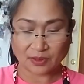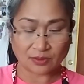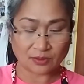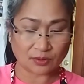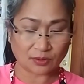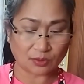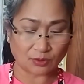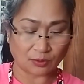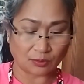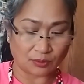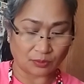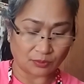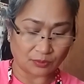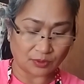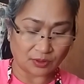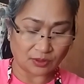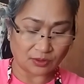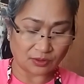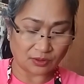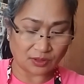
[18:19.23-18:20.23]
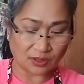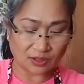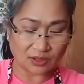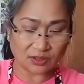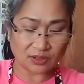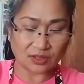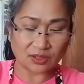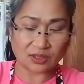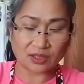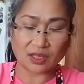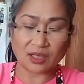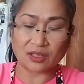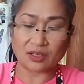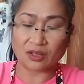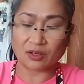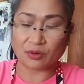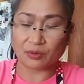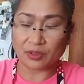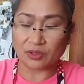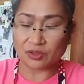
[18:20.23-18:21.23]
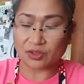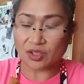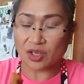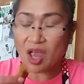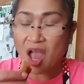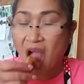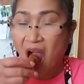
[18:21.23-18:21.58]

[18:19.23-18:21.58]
So this is kind of crunchy.